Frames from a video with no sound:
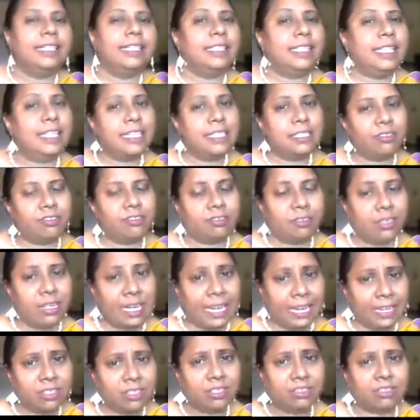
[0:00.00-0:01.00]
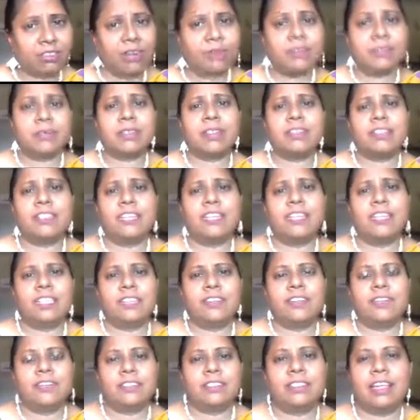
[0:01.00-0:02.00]
These elected
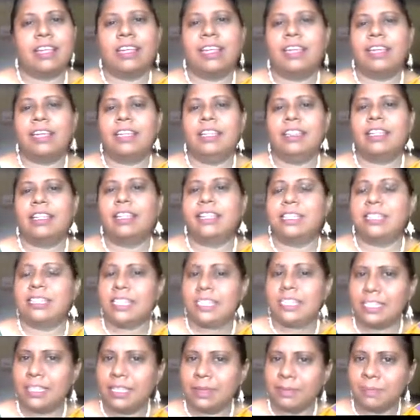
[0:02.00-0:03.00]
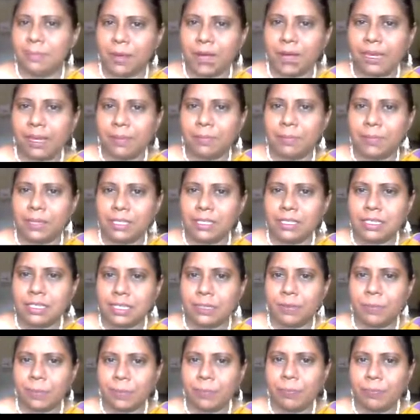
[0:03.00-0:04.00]
representatives, they then sit in the parliament,
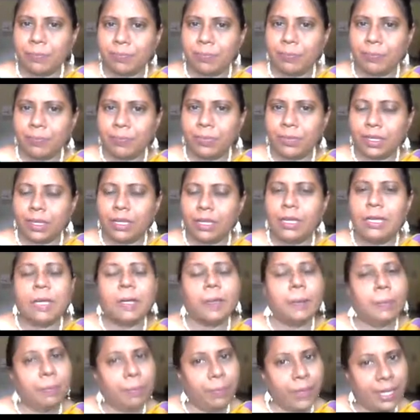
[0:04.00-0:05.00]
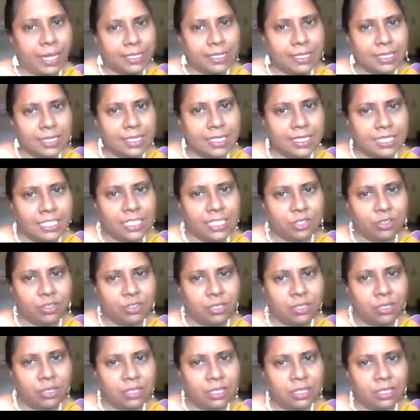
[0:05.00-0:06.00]
makes the
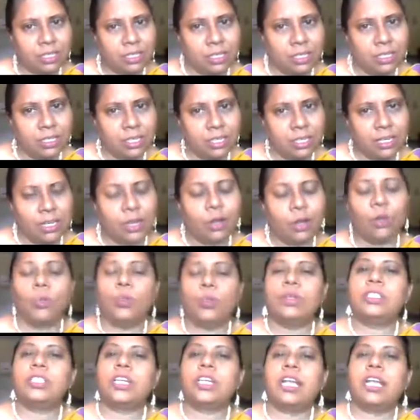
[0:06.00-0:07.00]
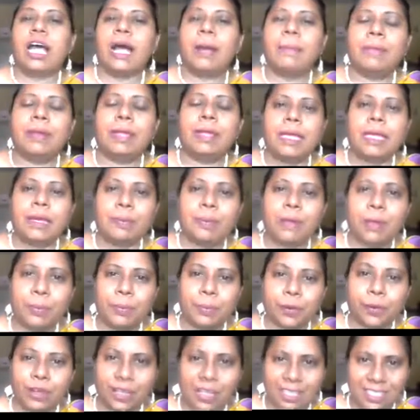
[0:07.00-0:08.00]
decision which are applicable
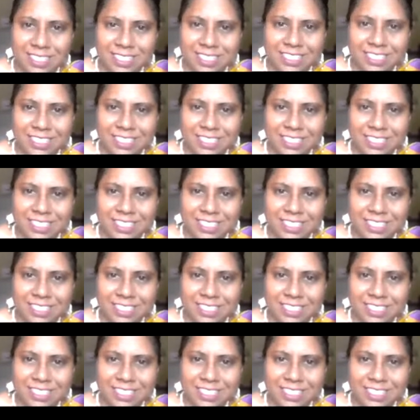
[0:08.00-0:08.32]
upon us.